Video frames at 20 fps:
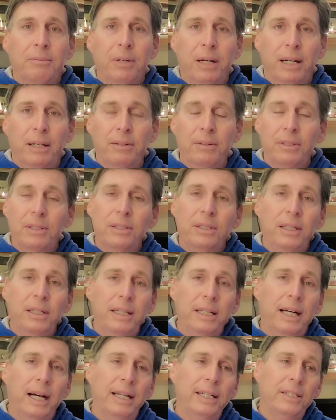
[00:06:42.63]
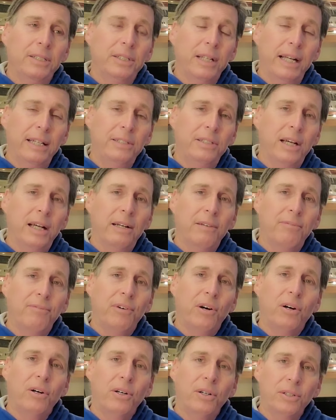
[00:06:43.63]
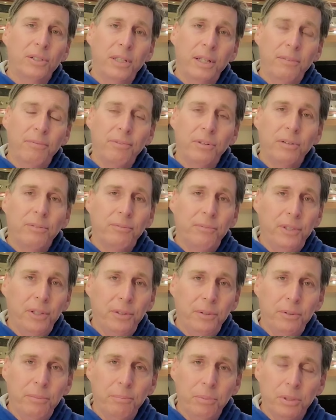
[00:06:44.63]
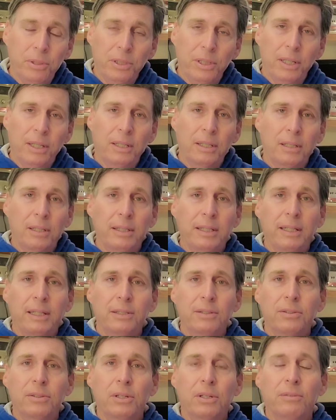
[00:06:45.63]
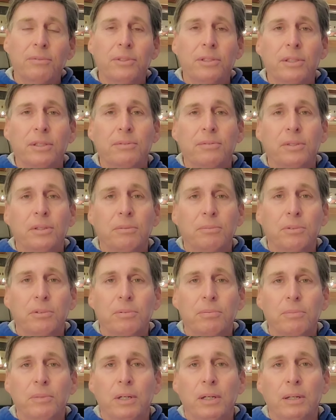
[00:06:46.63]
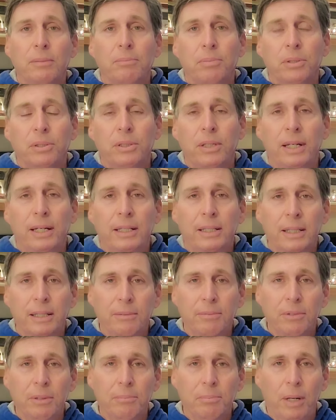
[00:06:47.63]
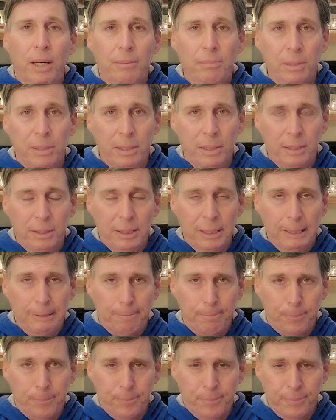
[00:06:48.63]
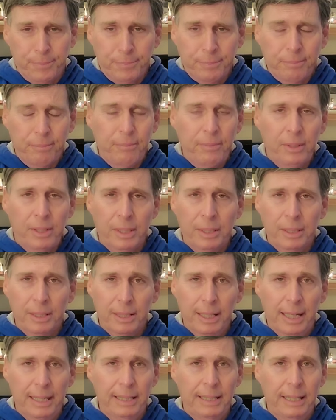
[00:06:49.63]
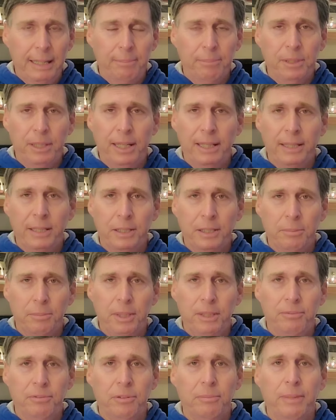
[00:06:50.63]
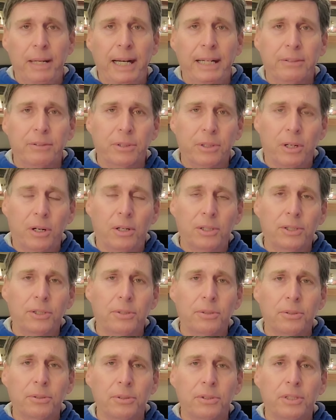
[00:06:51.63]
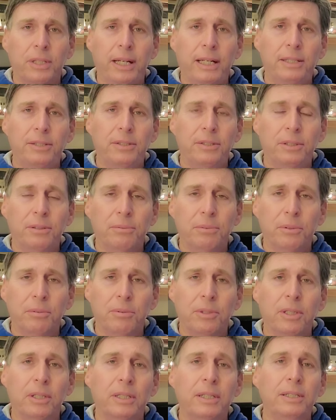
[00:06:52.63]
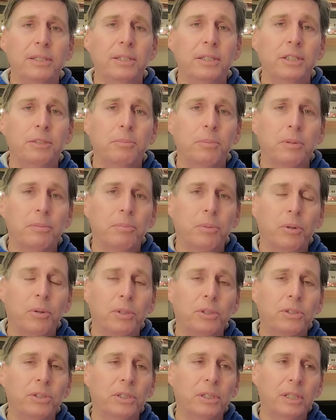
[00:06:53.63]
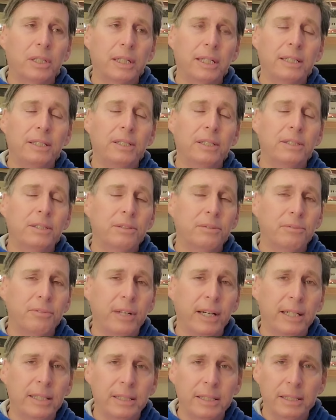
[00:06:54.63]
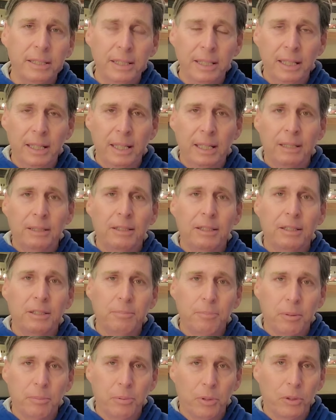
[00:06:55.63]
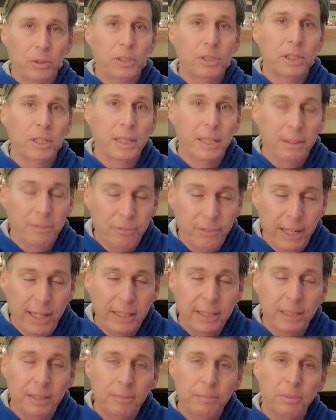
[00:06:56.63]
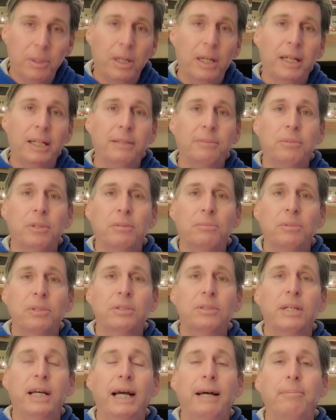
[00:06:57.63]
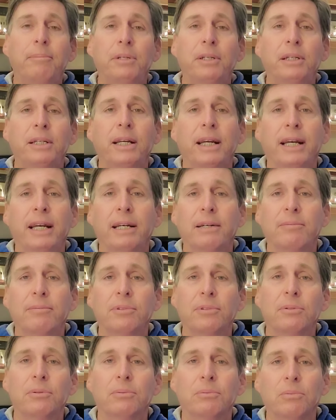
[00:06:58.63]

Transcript: Well, the United States had a far different view, particularly conservatives and particularly Republicans. A lot of them tended to be from agricultural states that were really disproportionately affected by what was happening after